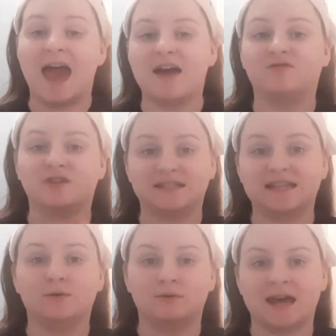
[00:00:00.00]
every
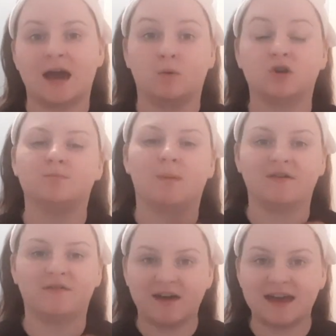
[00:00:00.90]
single day I wash
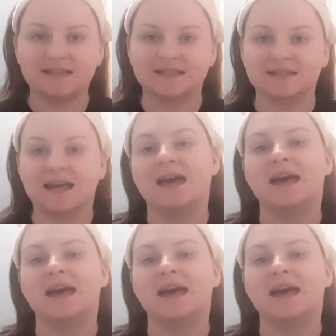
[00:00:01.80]
my face.